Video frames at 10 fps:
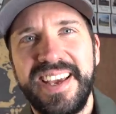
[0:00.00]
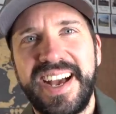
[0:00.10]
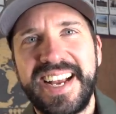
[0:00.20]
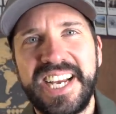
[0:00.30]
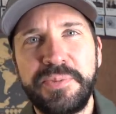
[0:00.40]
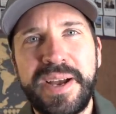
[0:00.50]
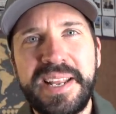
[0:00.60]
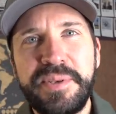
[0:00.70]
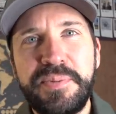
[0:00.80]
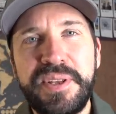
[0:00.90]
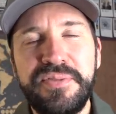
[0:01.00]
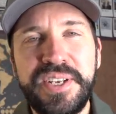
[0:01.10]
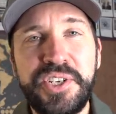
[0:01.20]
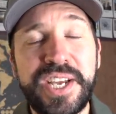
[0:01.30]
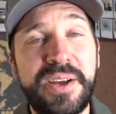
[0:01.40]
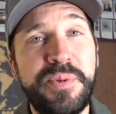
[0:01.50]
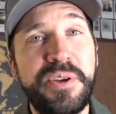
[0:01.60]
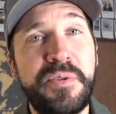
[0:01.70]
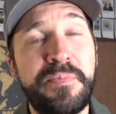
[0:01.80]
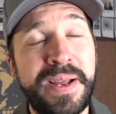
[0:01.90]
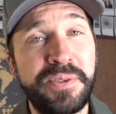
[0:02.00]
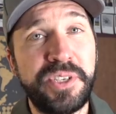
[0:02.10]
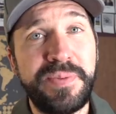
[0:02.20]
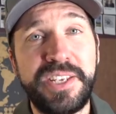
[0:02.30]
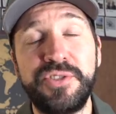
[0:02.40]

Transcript: Hi guys, my name is Peter Finch and we are about to be